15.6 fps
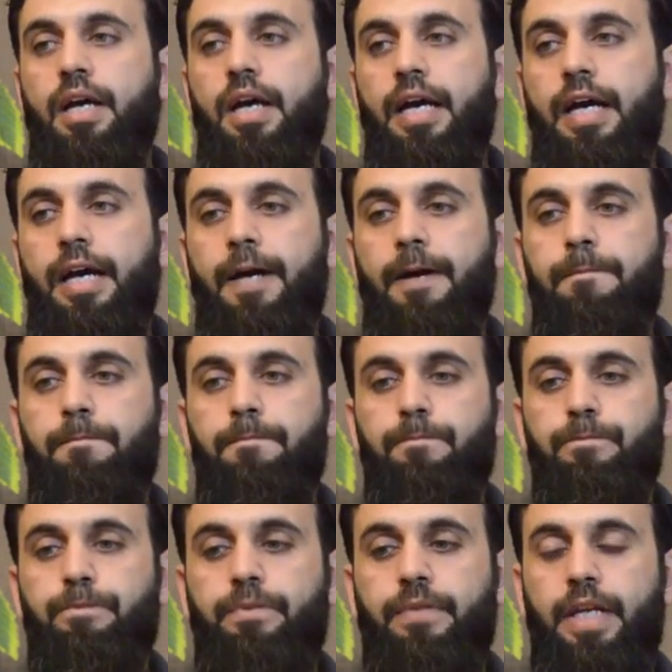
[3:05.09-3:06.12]

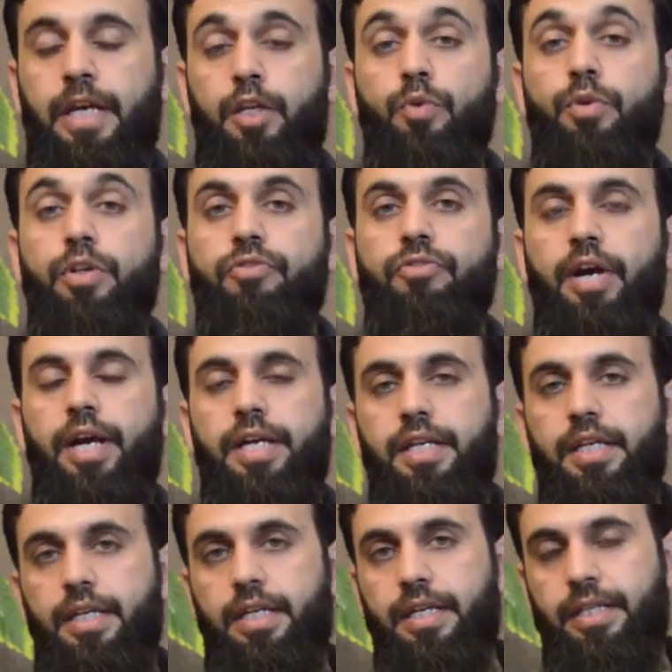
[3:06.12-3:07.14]
And you would
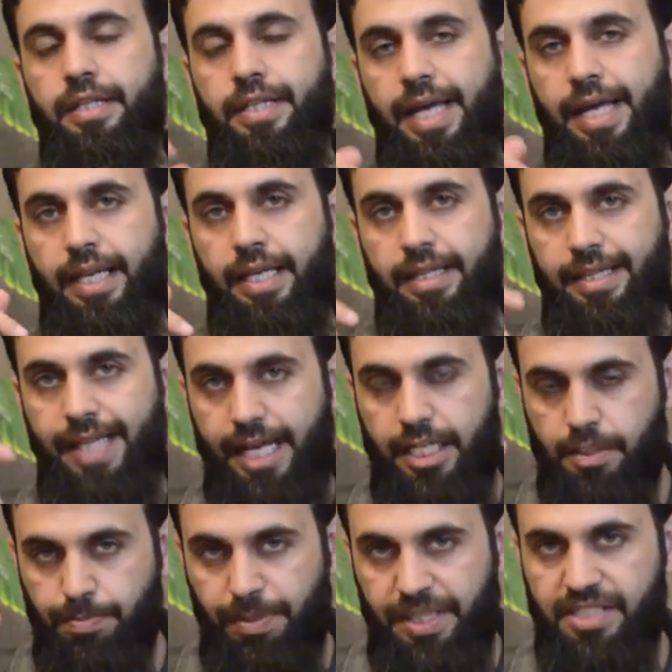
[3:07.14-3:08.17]
find that in that
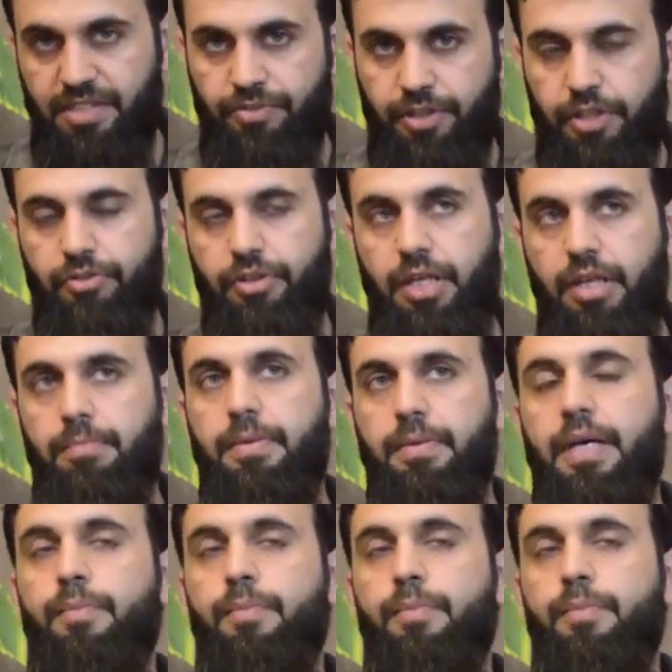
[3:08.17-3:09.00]
specific dream,